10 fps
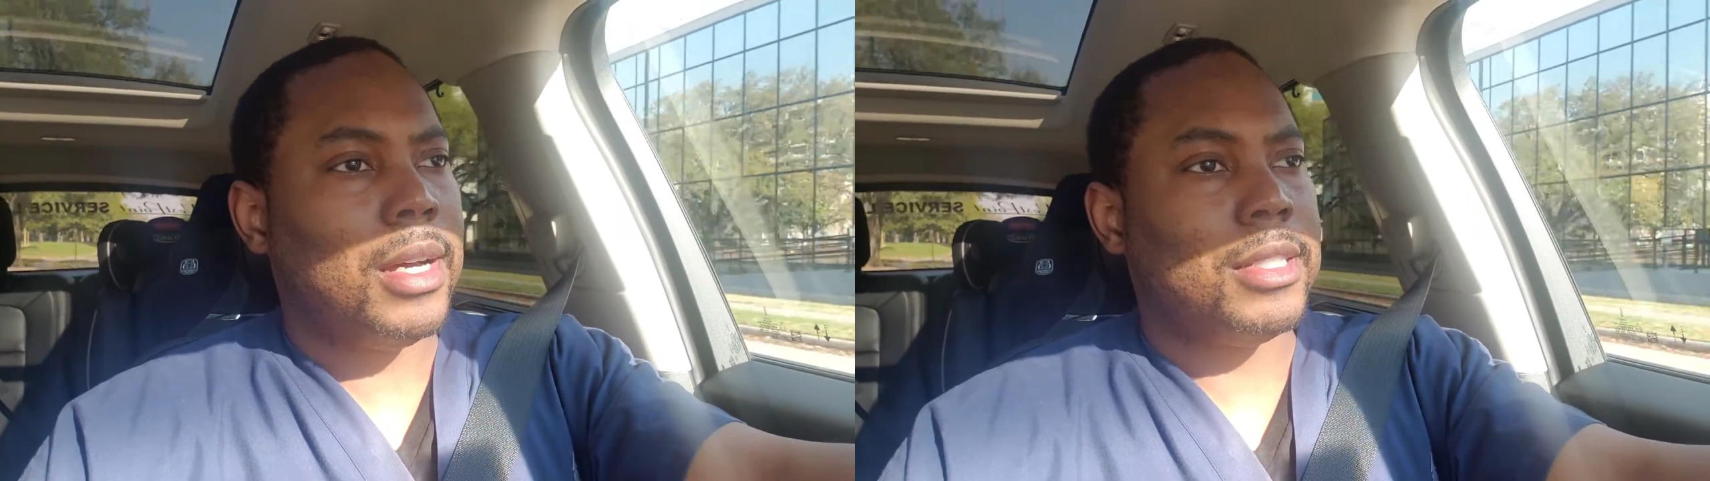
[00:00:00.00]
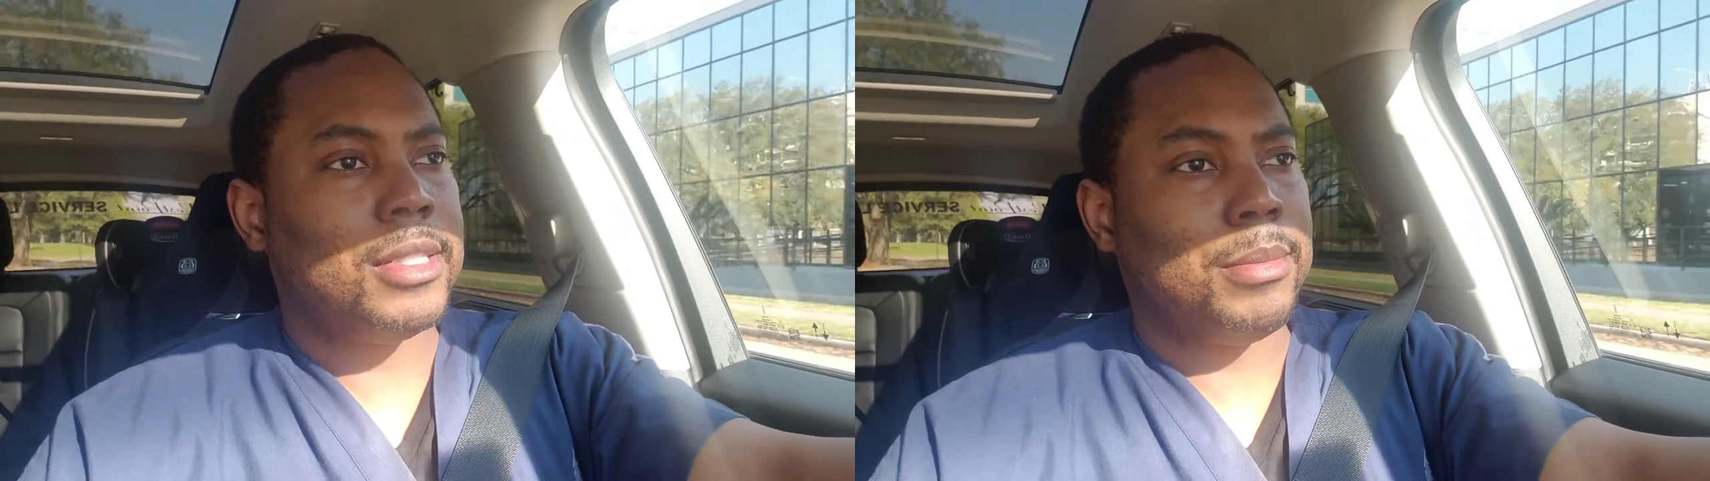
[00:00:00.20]

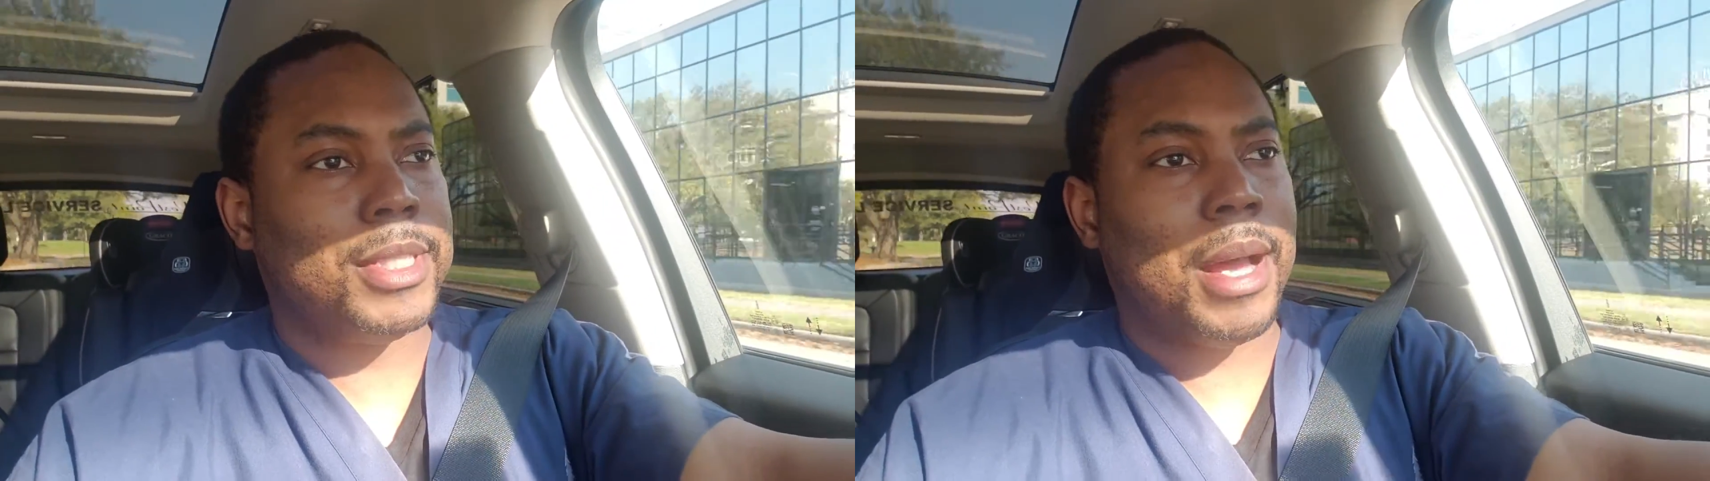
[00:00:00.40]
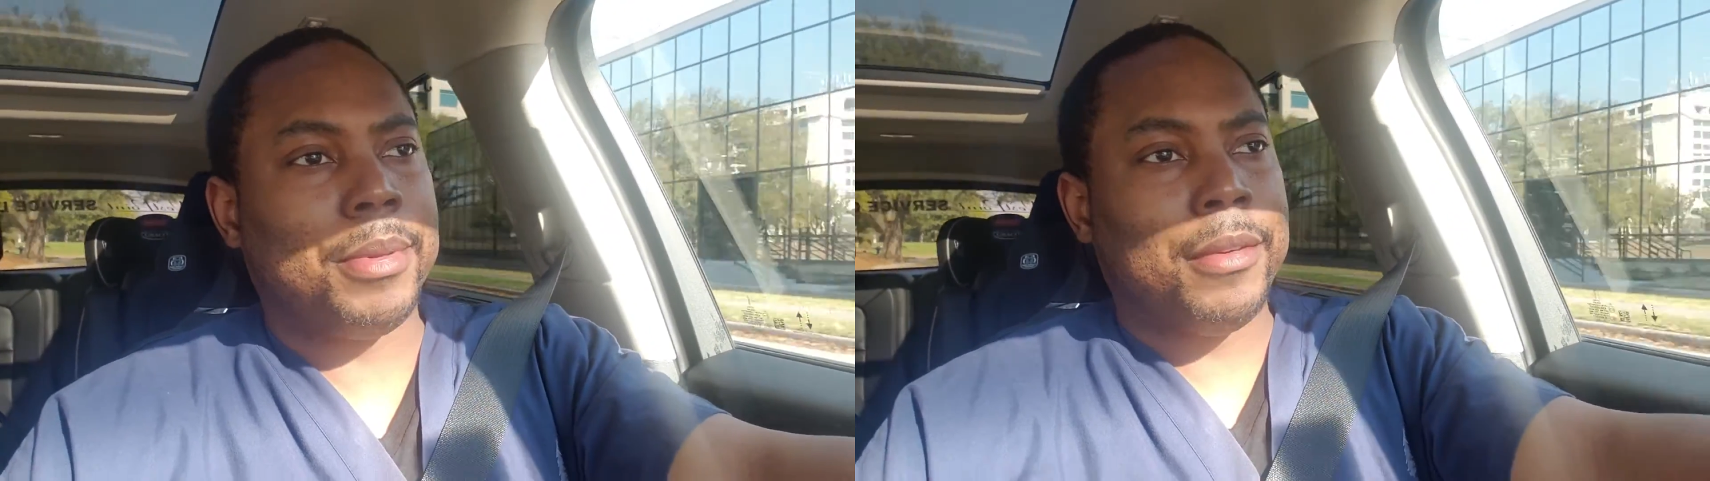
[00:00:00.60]
some
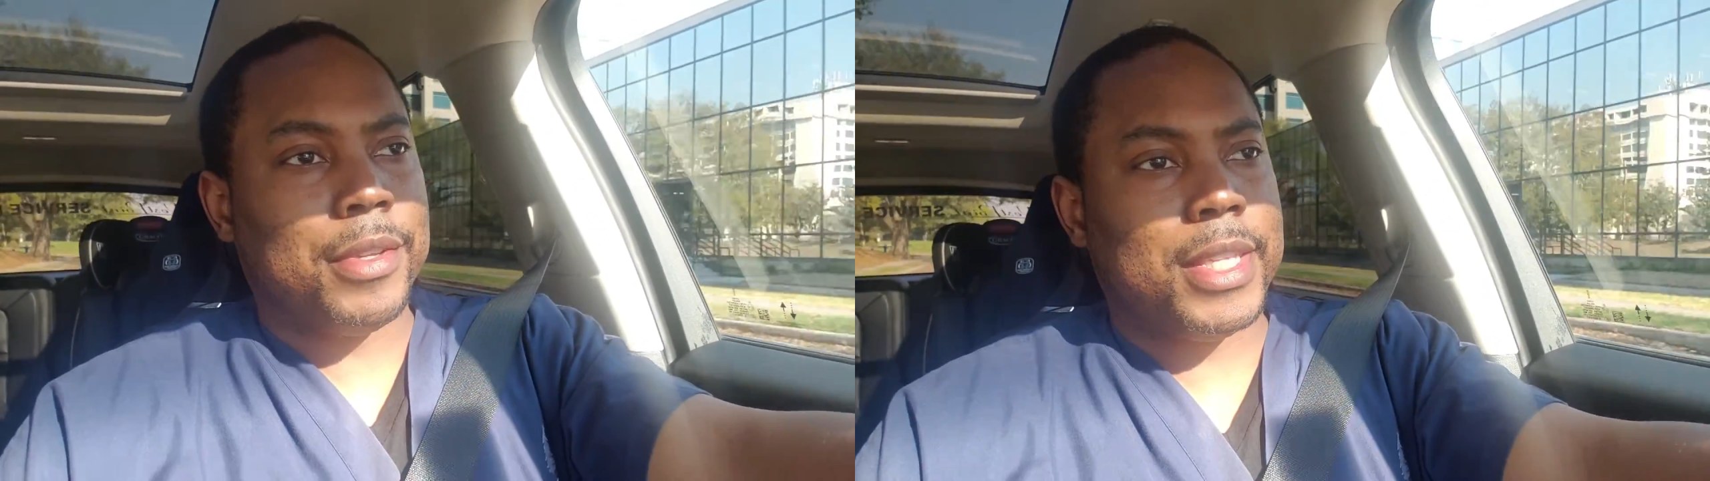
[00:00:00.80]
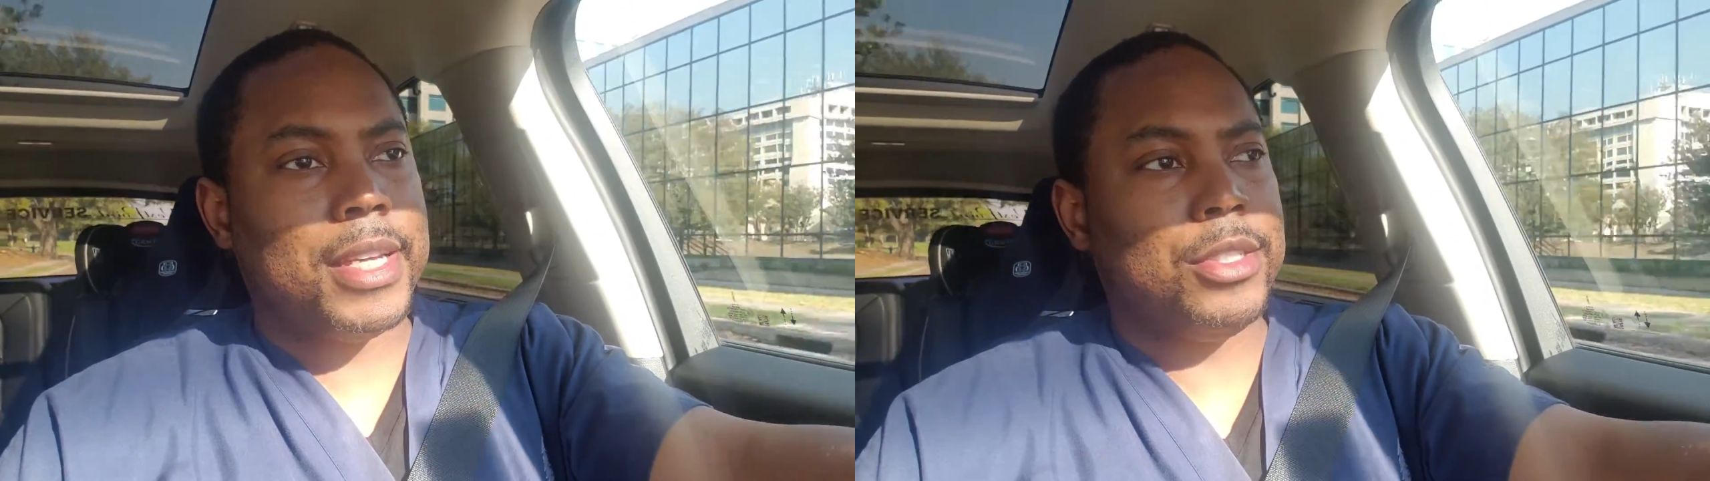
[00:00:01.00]
top
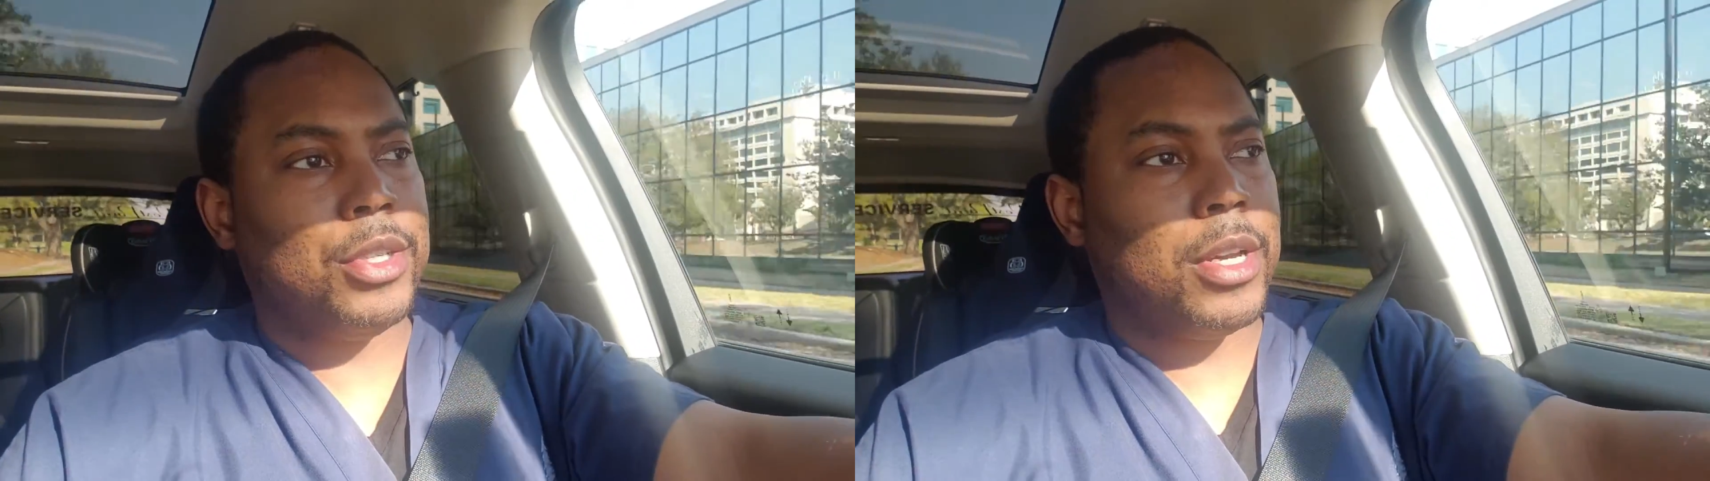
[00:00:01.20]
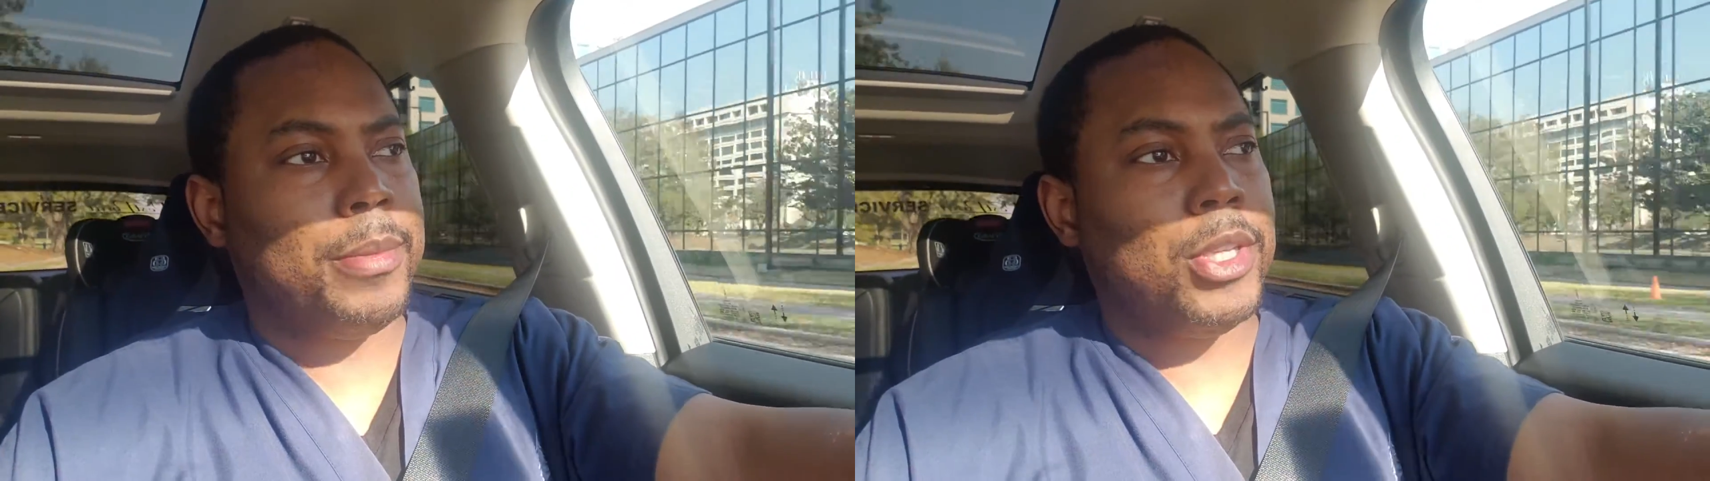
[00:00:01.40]
level things
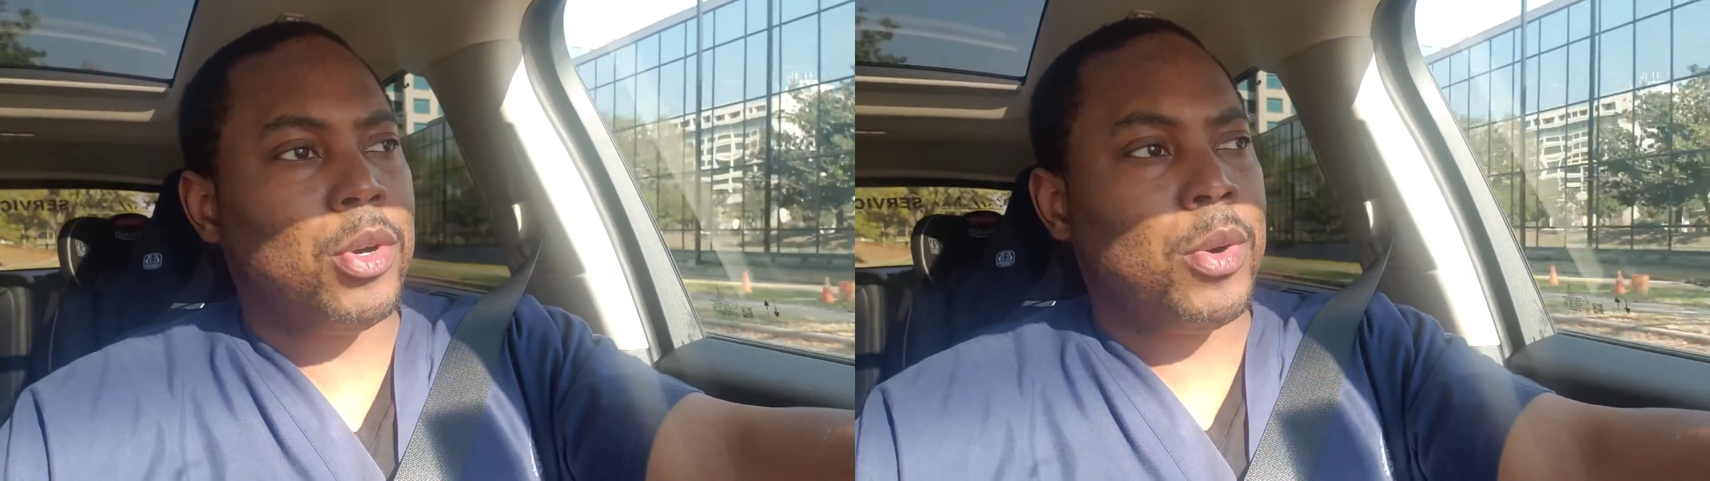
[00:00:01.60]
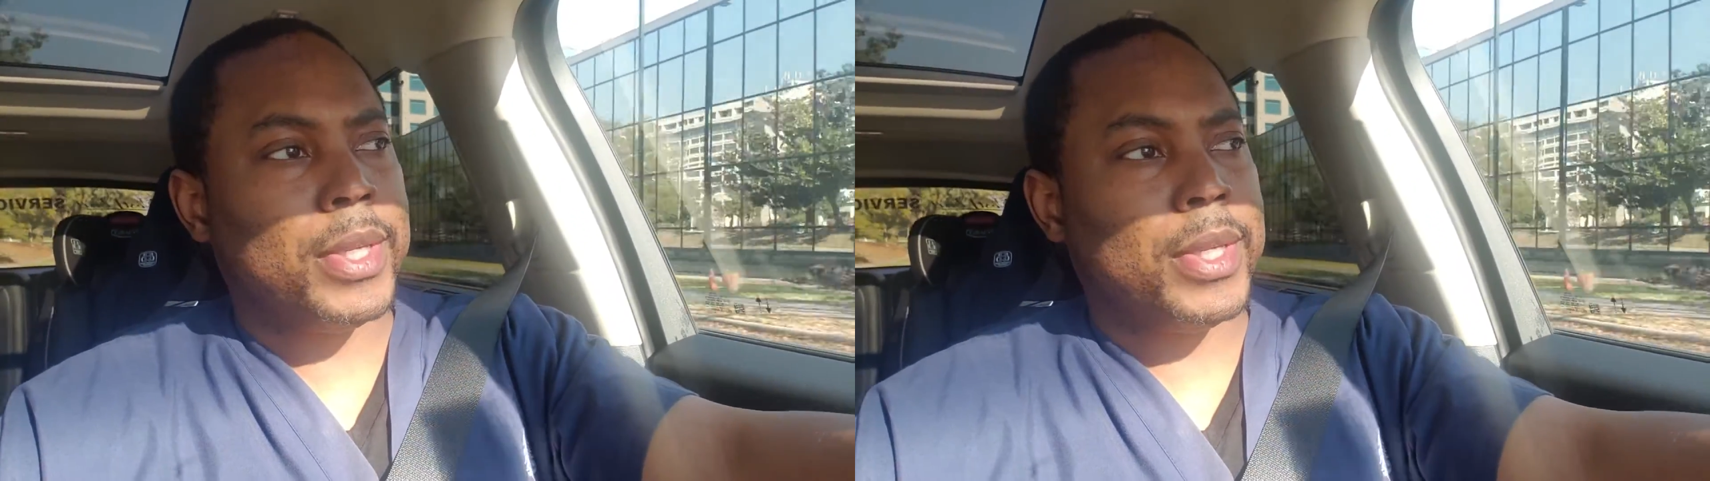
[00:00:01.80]
you could be doing